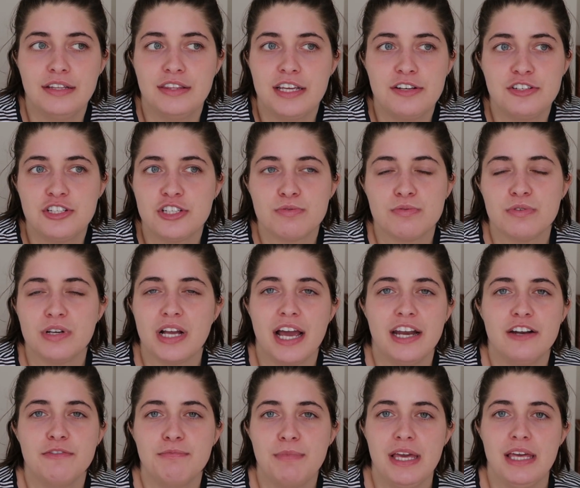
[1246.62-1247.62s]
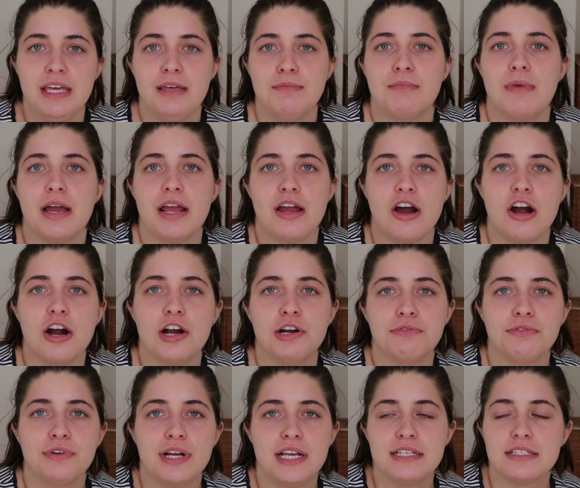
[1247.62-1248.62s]
They just were kind of making my
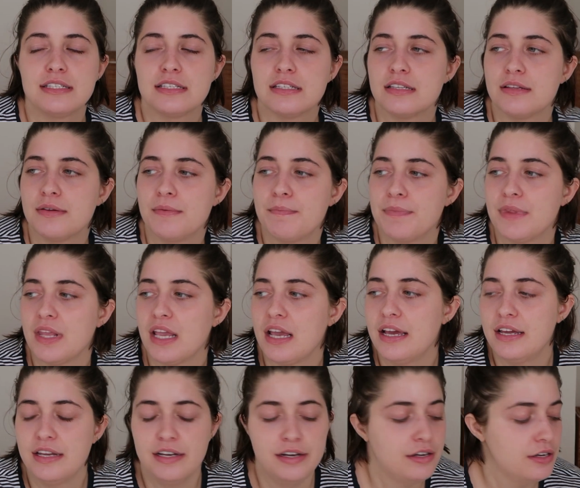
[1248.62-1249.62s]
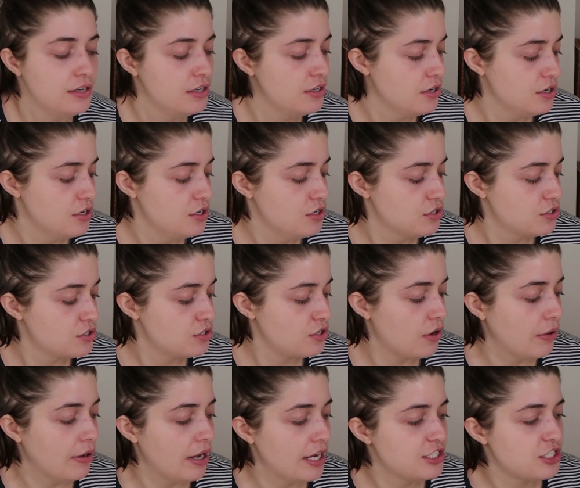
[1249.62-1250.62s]
heart race, and
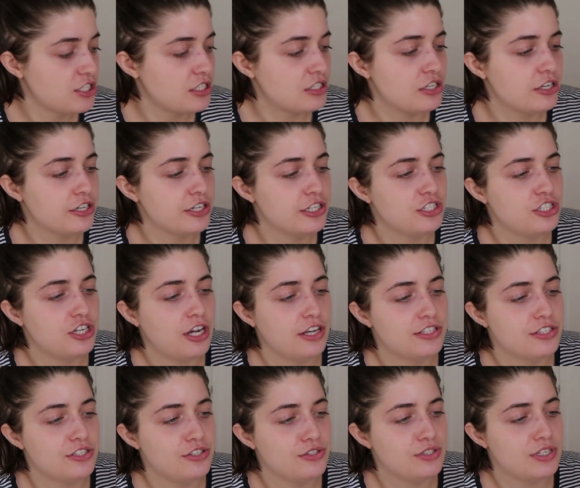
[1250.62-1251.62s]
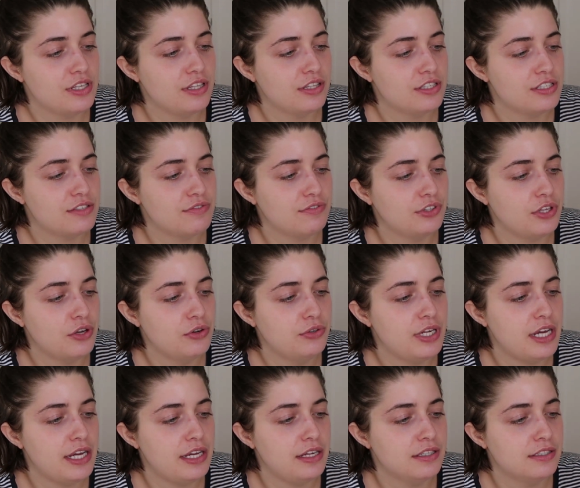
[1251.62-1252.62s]
so I just started just using this
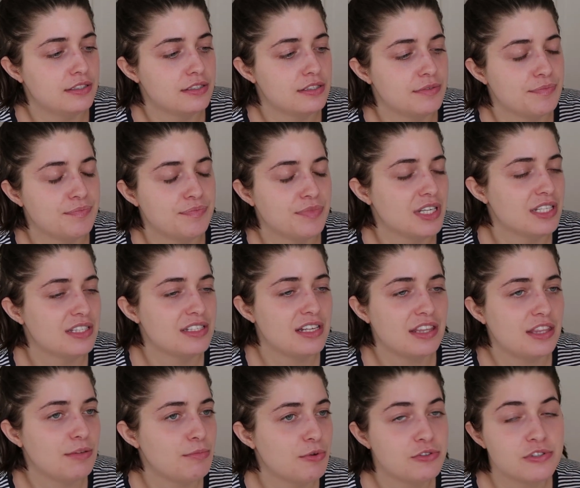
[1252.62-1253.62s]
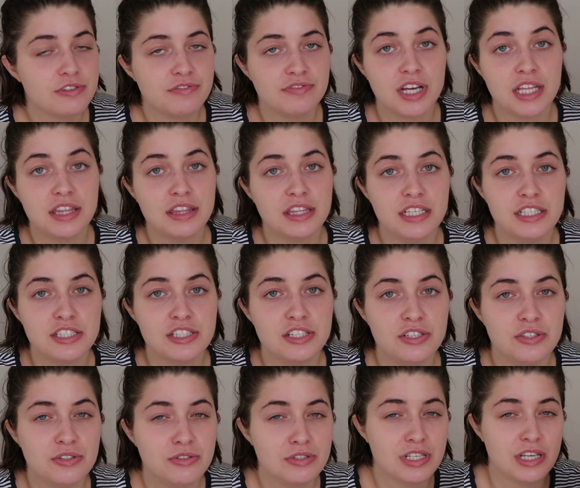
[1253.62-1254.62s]
Flonase. It's not the most fun thing to
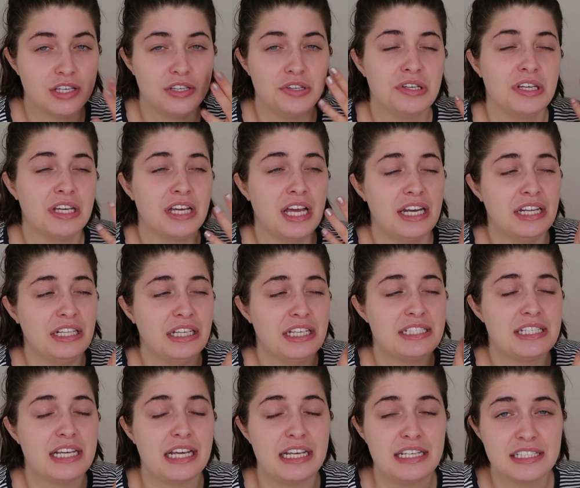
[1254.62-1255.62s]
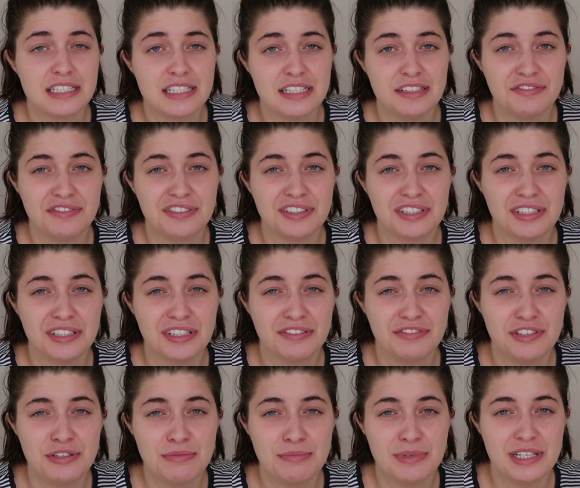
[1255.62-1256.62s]
use, like you can kind of like taste it for a
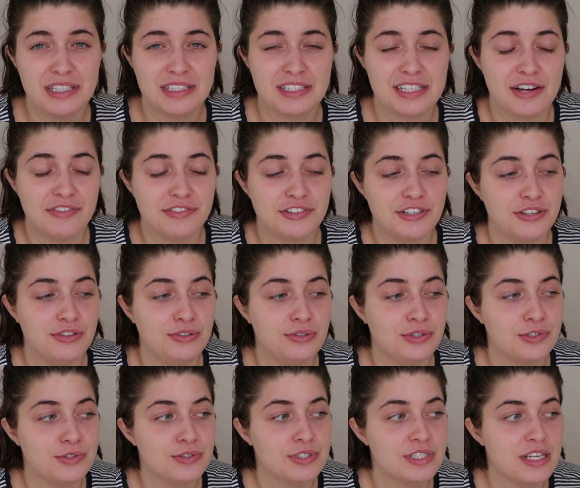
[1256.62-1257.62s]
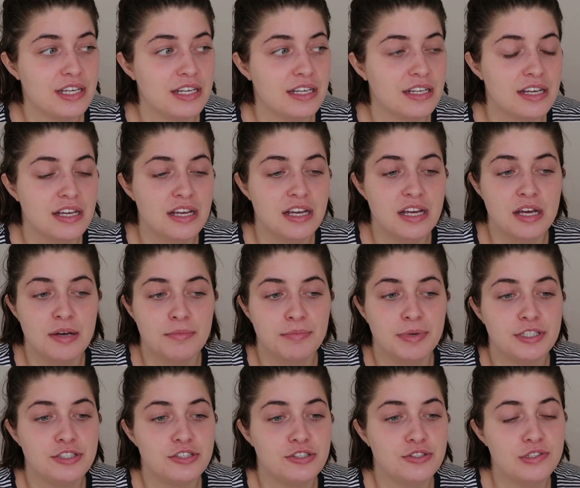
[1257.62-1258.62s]
few minutes after you use it,
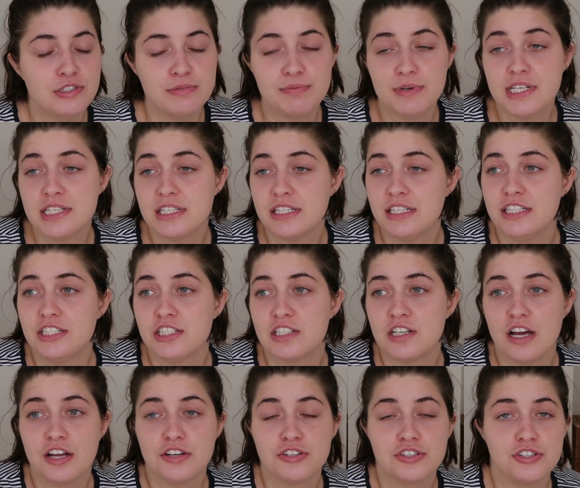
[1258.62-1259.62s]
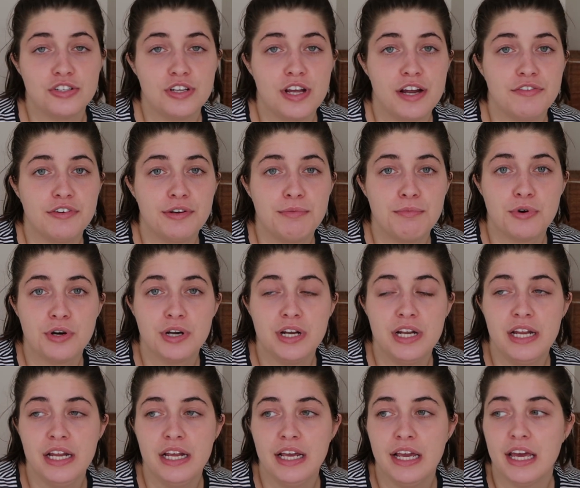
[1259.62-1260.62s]
but 2 sprays in each nostril every
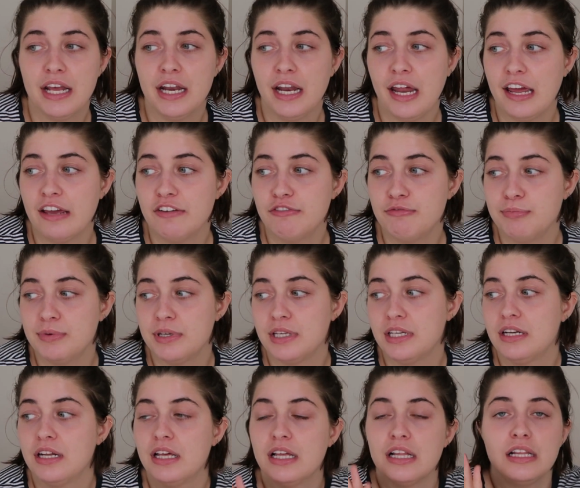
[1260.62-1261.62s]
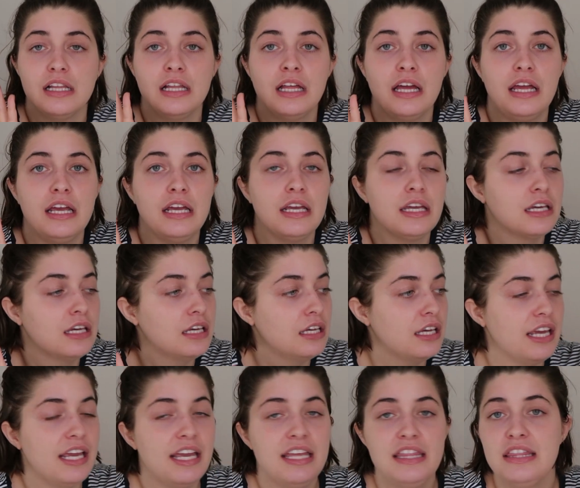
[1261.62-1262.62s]
morning, and I've been like
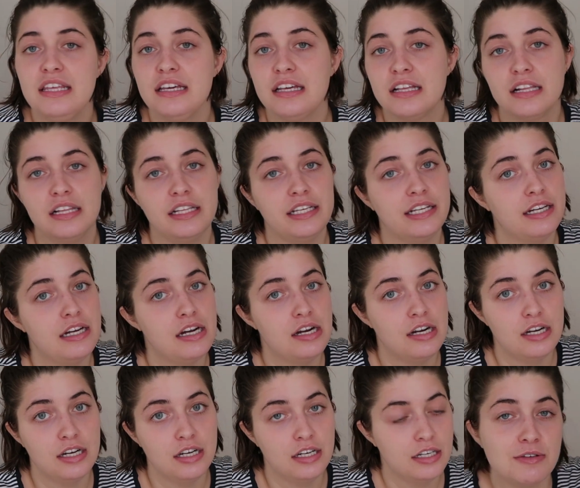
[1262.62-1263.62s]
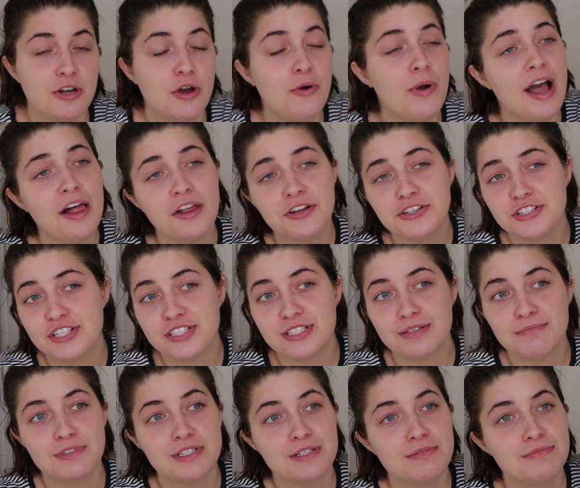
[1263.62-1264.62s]
in the clear. No allergy
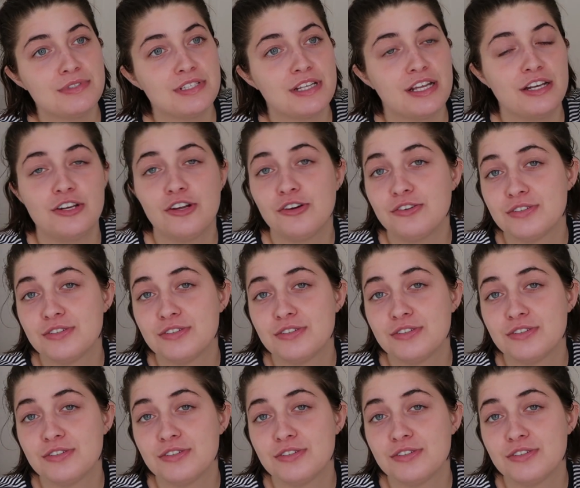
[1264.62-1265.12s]
symptoms and